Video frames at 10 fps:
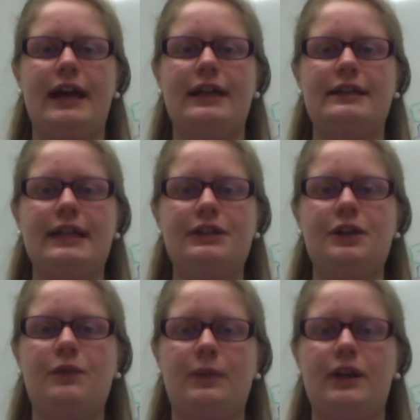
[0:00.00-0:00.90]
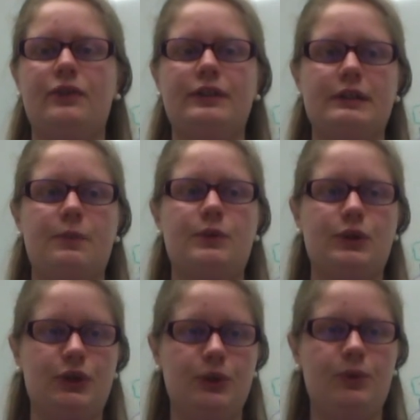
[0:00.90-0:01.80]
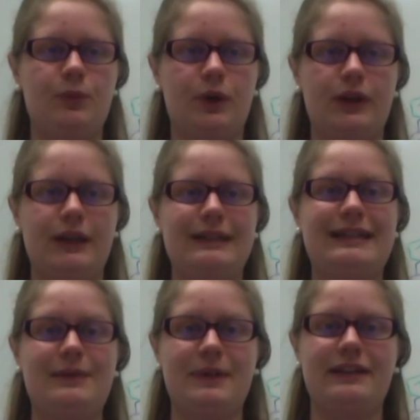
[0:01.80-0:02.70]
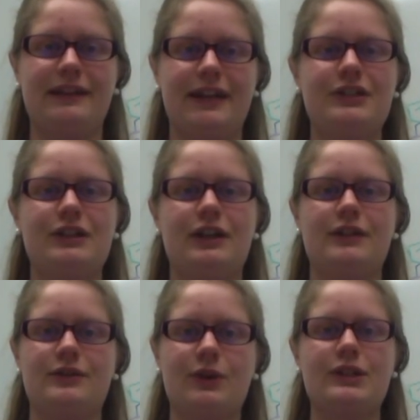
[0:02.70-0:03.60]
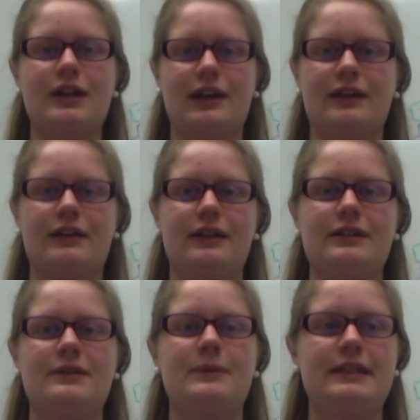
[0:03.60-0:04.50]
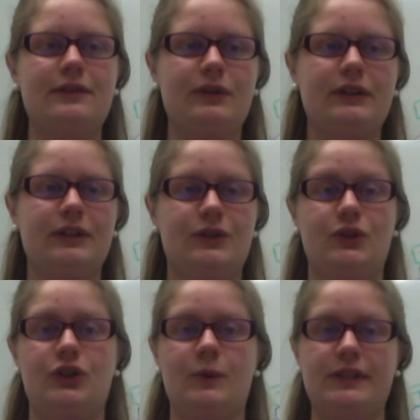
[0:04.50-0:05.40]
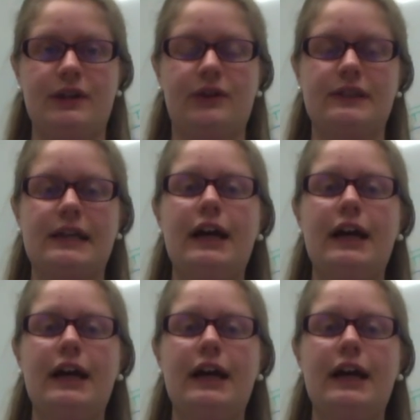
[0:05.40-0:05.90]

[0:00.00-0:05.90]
and TGF-beta receptor 2 promoter demethylation is not targeted specifically to tumour cells,